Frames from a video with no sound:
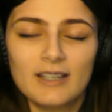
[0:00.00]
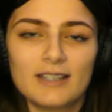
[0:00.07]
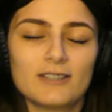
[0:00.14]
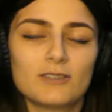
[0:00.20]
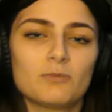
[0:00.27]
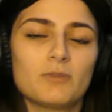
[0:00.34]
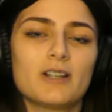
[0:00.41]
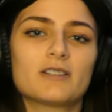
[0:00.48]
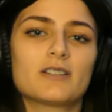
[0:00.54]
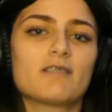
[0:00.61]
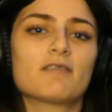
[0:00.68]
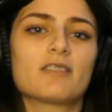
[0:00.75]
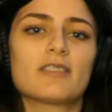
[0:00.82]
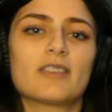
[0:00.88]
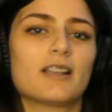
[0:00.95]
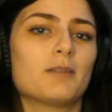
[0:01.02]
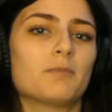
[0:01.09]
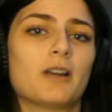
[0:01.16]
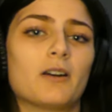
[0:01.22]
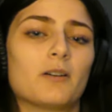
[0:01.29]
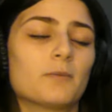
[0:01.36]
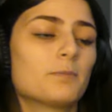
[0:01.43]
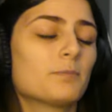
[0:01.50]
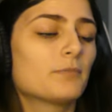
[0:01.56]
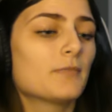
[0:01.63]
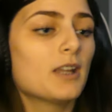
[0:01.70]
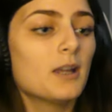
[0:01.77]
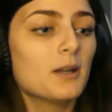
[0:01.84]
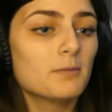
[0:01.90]
It's weird to even think about.
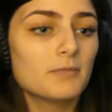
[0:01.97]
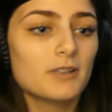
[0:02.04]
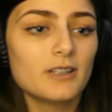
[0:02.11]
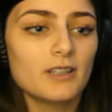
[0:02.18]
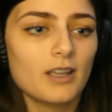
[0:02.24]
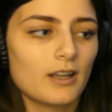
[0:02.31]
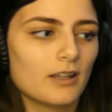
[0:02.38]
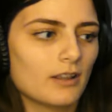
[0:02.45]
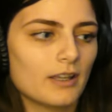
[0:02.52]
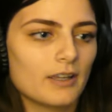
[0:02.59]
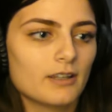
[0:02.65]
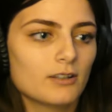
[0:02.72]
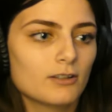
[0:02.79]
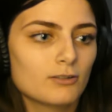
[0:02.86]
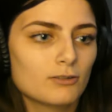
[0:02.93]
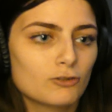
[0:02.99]
But yeah, like,